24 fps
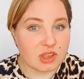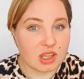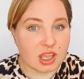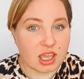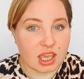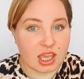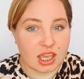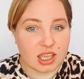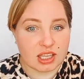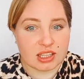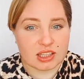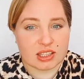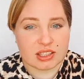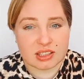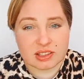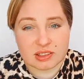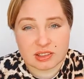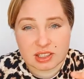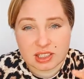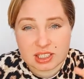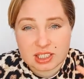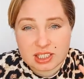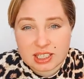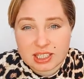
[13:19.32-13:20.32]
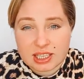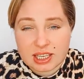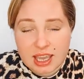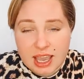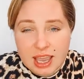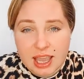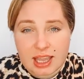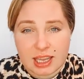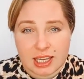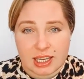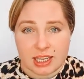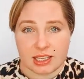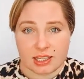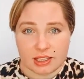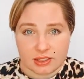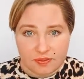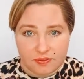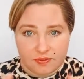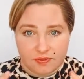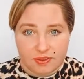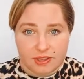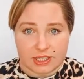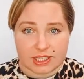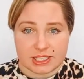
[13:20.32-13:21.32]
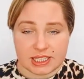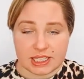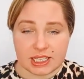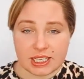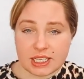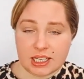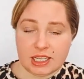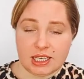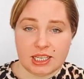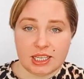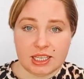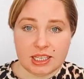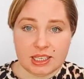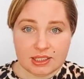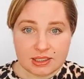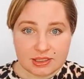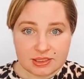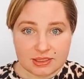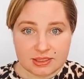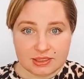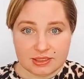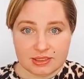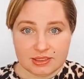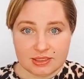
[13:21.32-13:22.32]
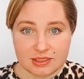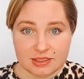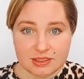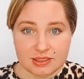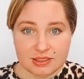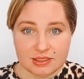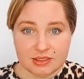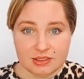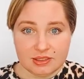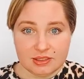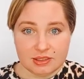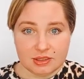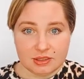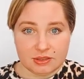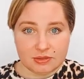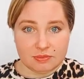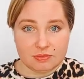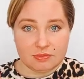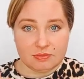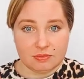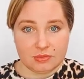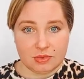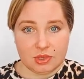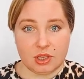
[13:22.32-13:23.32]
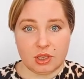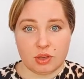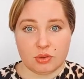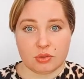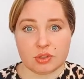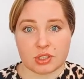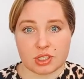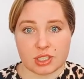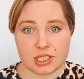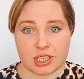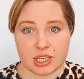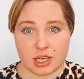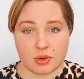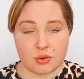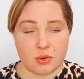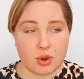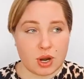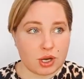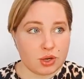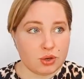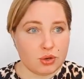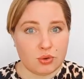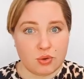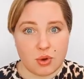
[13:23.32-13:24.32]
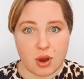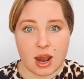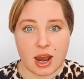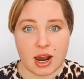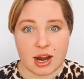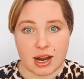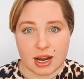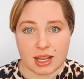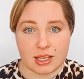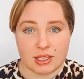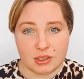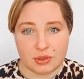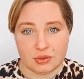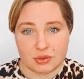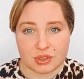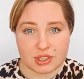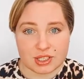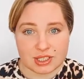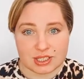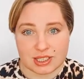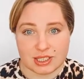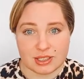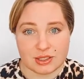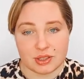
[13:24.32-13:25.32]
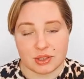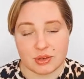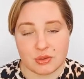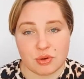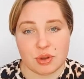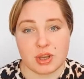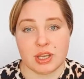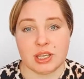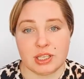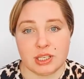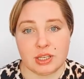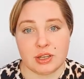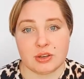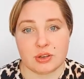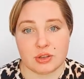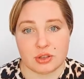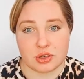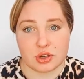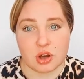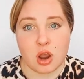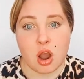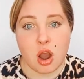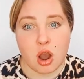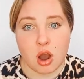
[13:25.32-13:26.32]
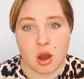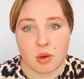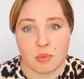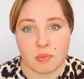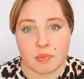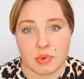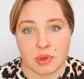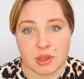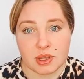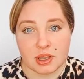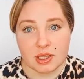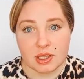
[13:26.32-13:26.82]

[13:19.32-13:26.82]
and yeah, in physically you're still where you are and you're still doing your job,